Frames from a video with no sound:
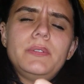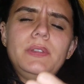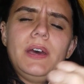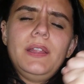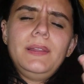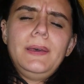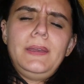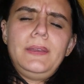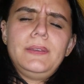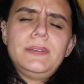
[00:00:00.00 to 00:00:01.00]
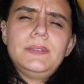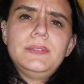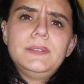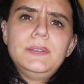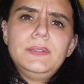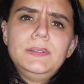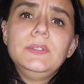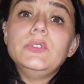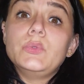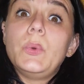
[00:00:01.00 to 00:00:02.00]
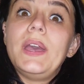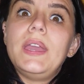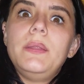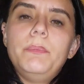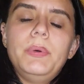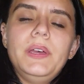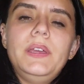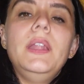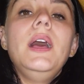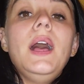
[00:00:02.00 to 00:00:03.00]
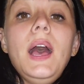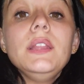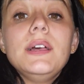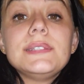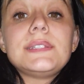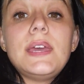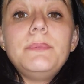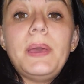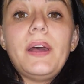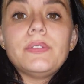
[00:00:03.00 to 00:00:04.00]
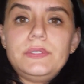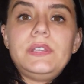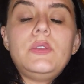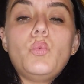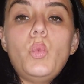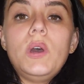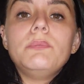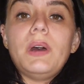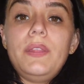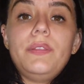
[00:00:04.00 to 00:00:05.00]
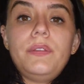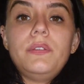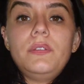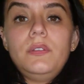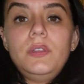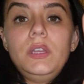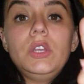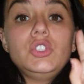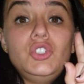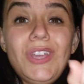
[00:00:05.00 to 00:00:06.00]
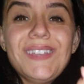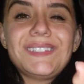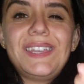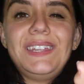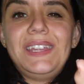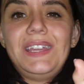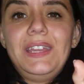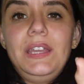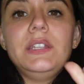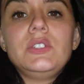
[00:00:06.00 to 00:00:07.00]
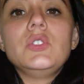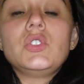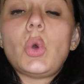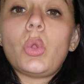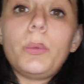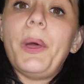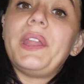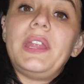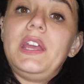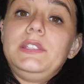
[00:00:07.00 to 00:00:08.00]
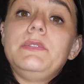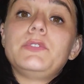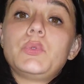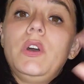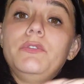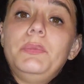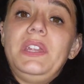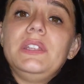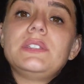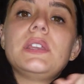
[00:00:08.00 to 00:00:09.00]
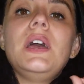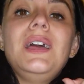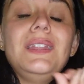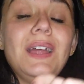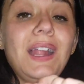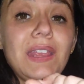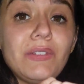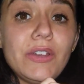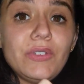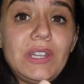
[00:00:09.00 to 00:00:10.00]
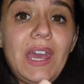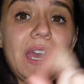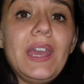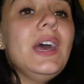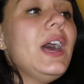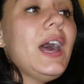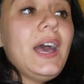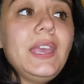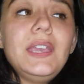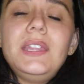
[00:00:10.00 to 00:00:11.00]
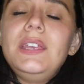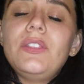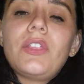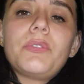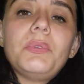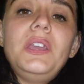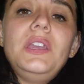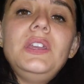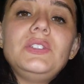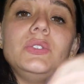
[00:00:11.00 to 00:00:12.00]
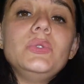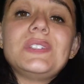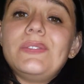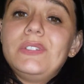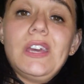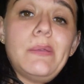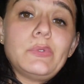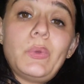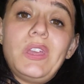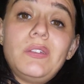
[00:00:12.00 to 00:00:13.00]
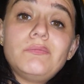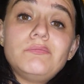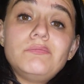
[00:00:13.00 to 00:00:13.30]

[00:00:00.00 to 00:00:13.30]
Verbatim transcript: not like lose weight, but I lost 10 pounds in one month. Just getting into the total body enhancement for 12 minutes. Not even every day. I get in three to seven times a week.